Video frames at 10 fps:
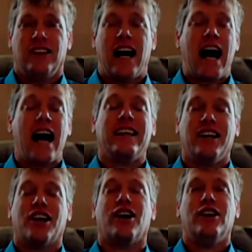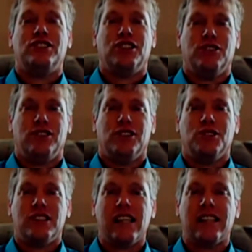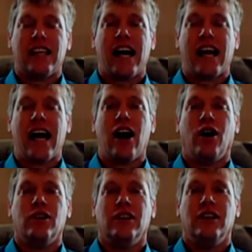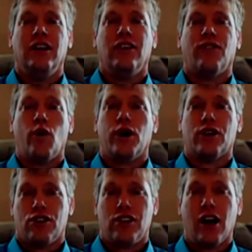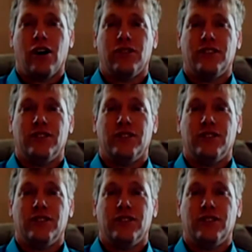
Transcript: I highly encourage you to seek that out for yourself.